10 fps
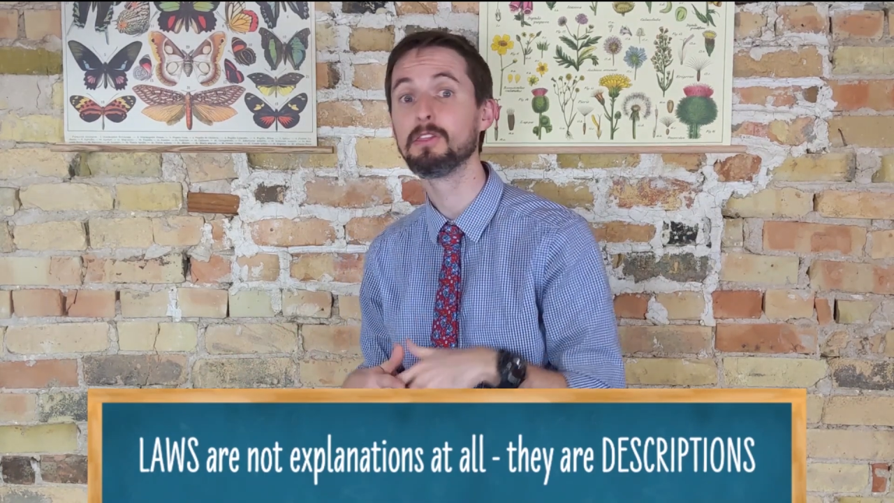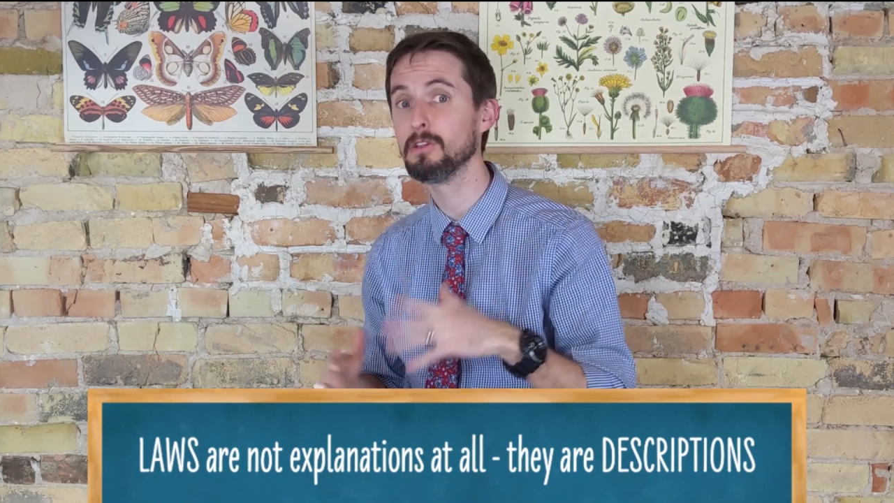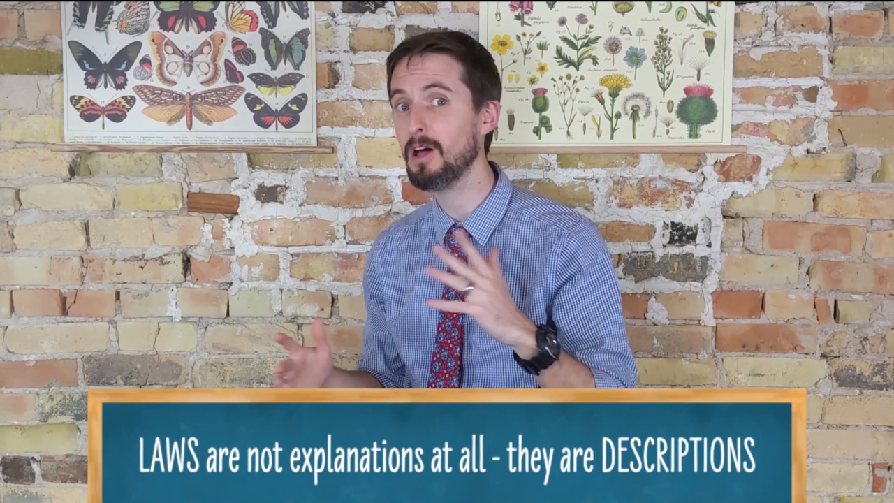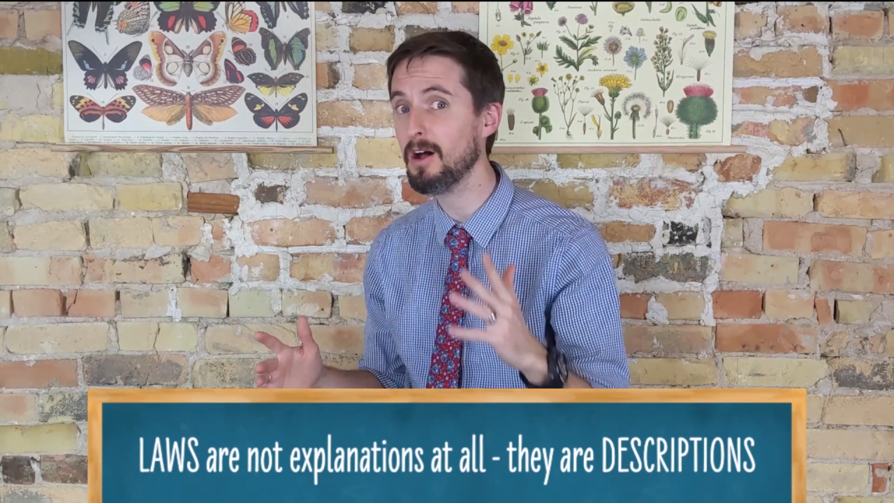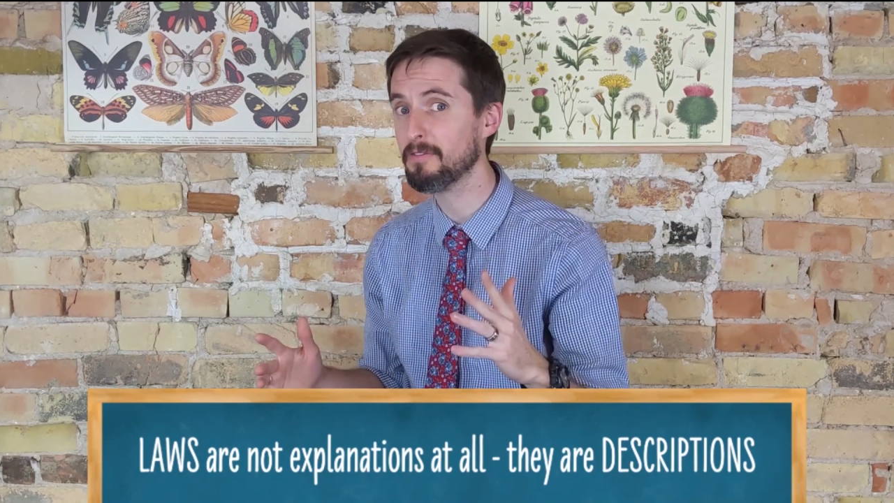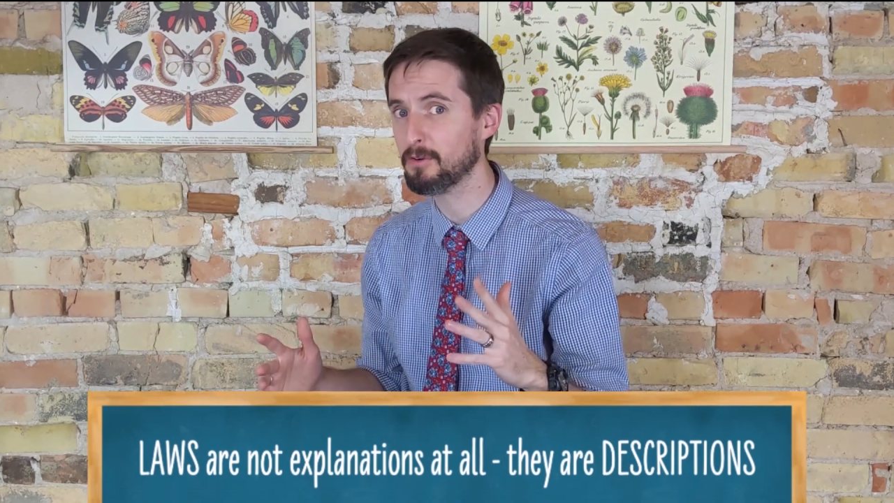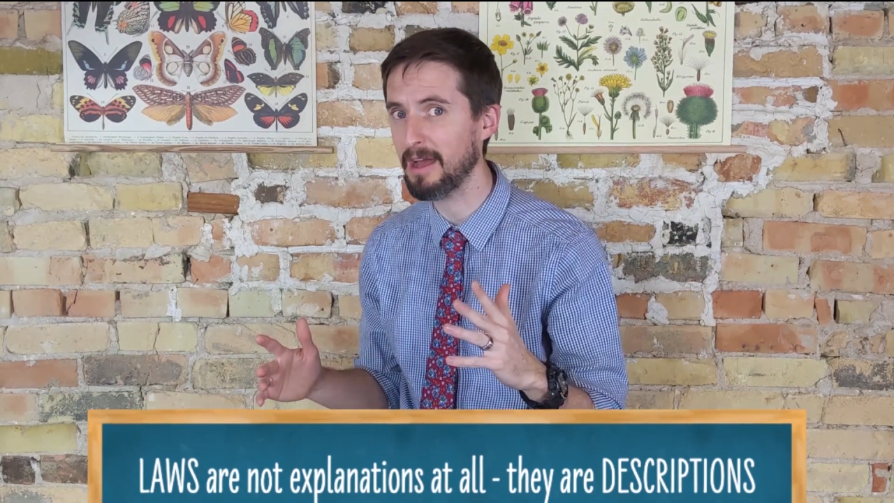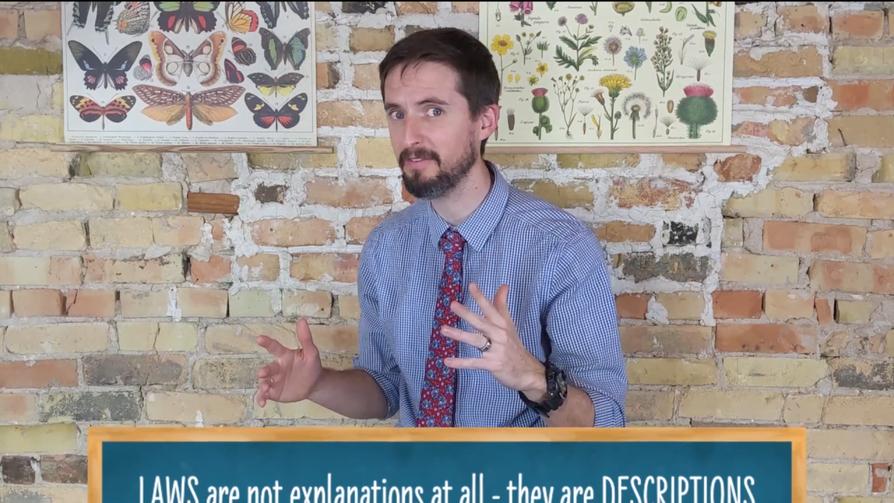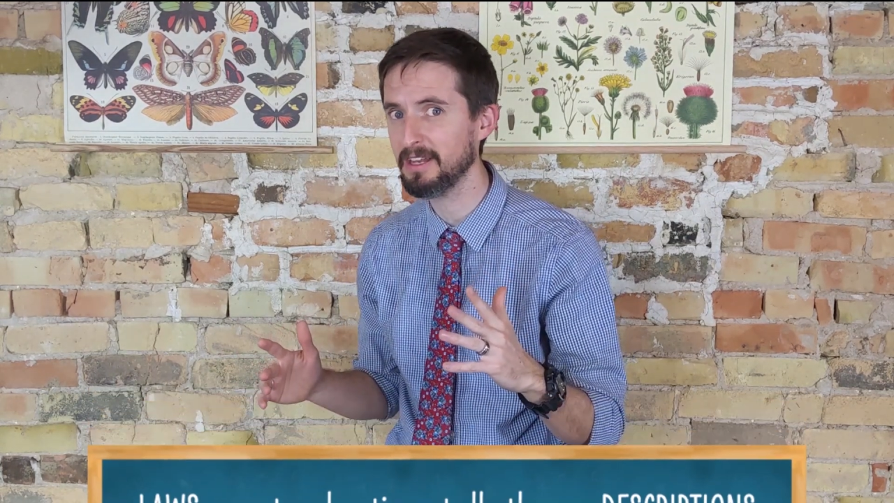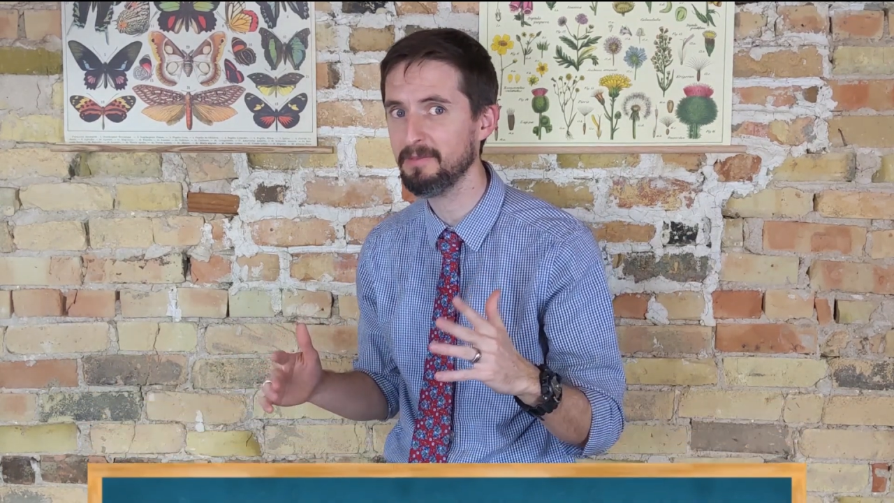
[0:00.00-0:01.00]
The law of
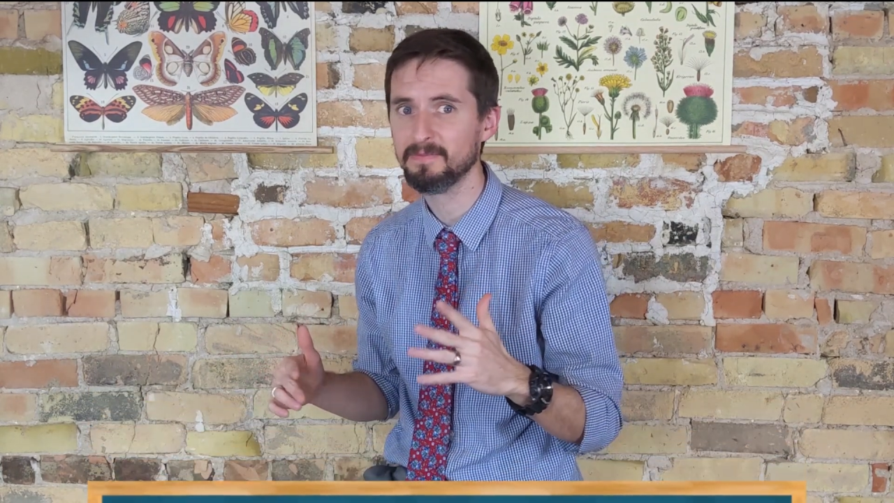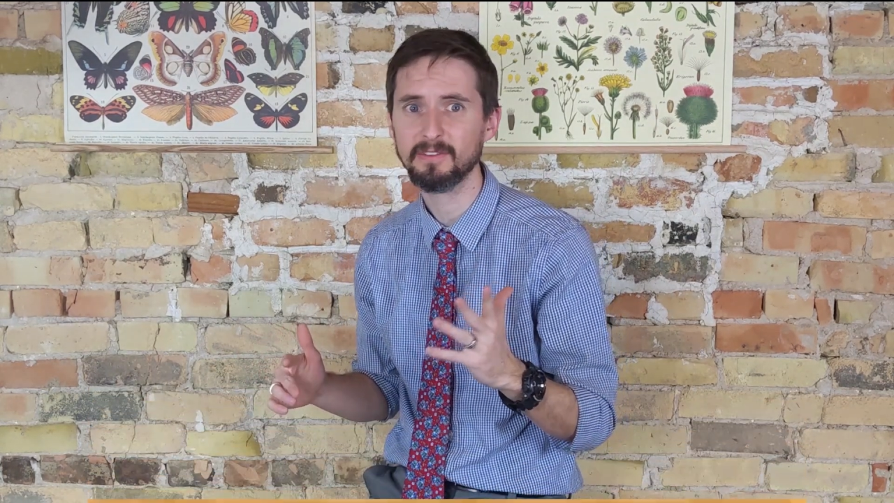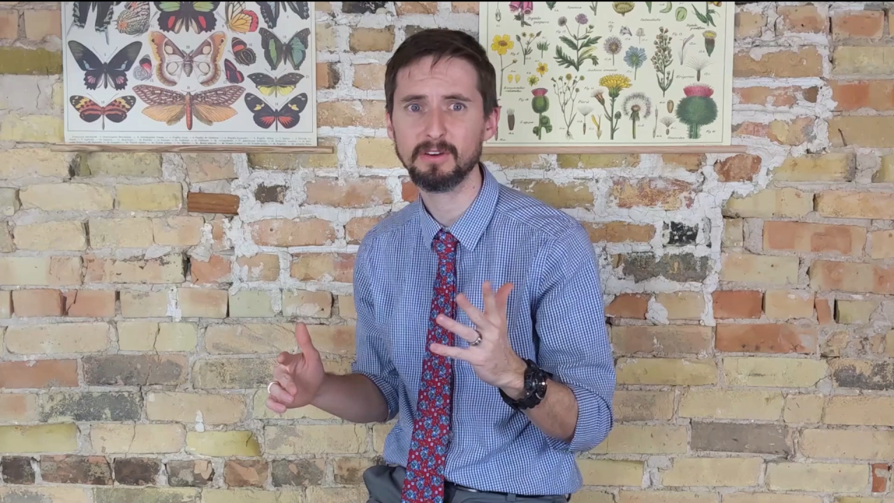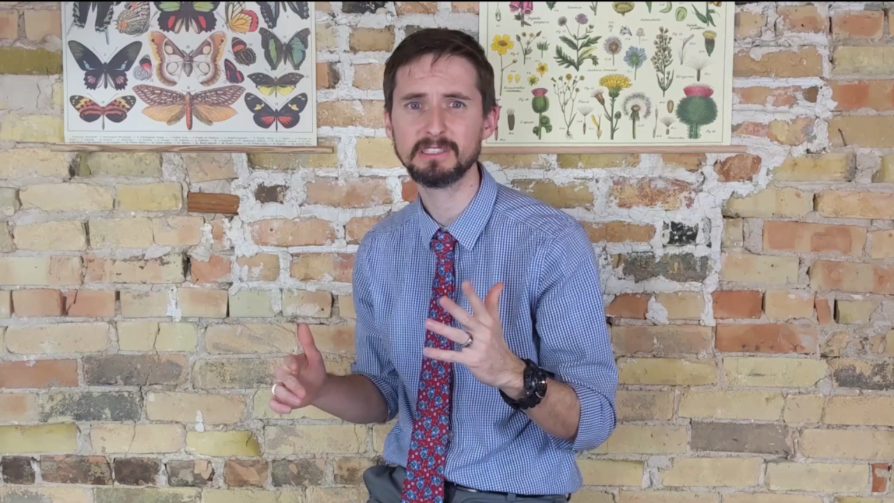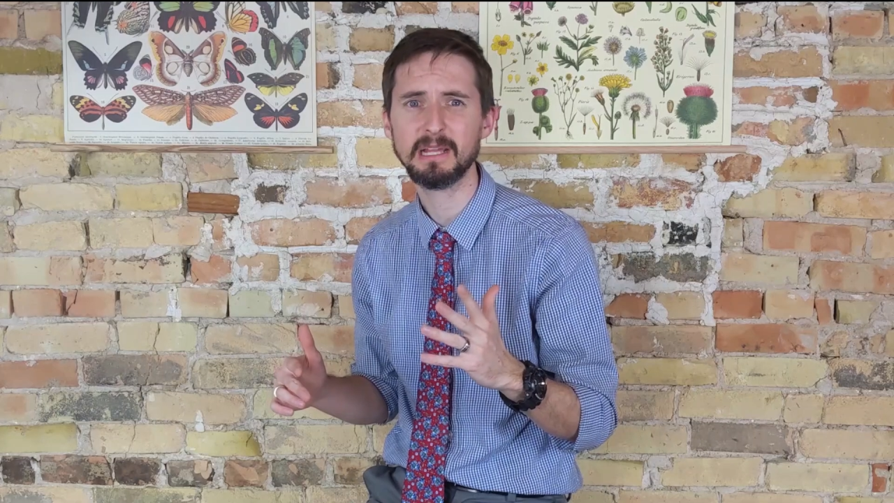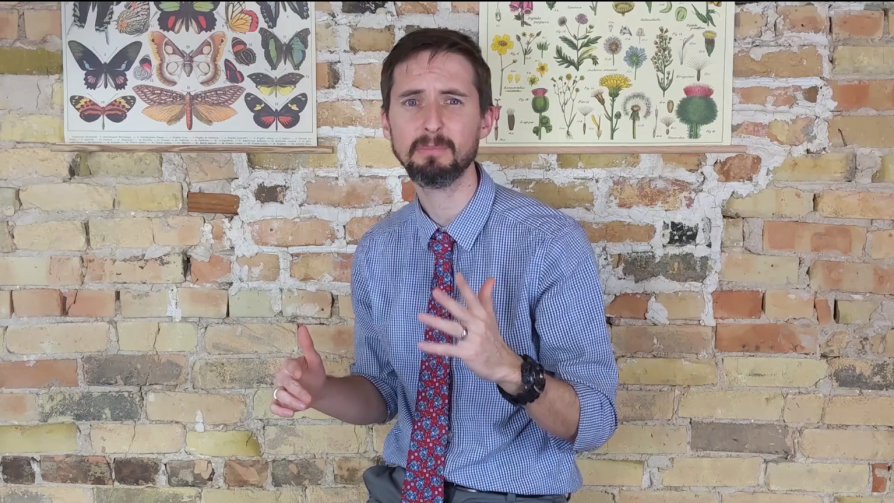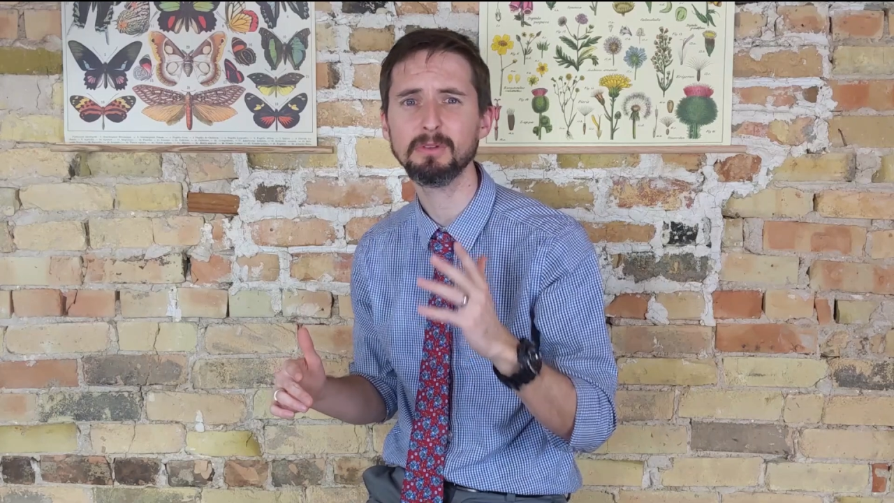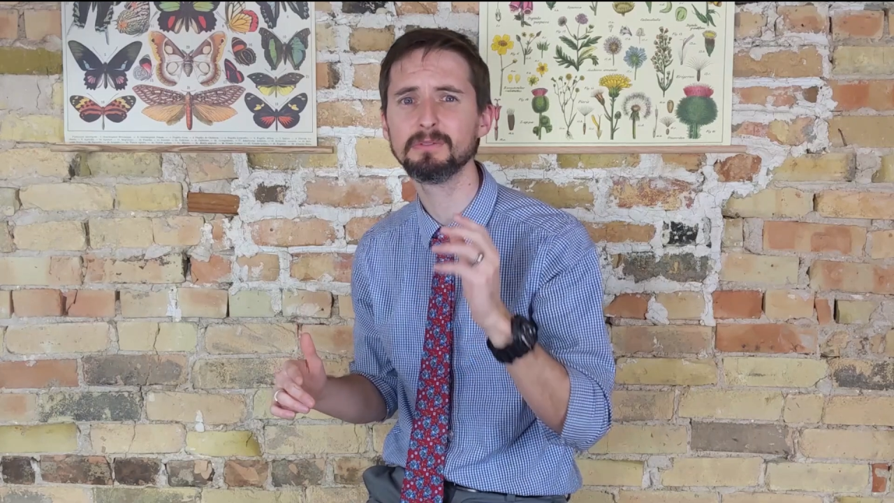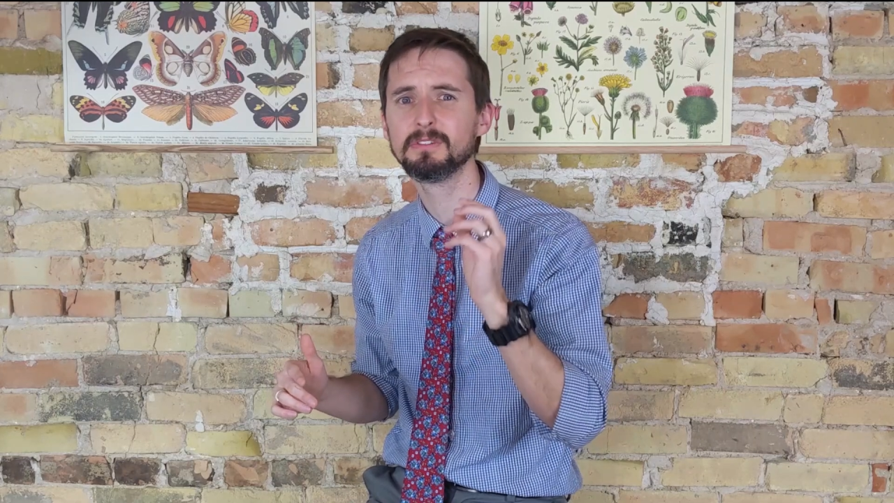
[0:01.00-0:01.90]
gravity, for example,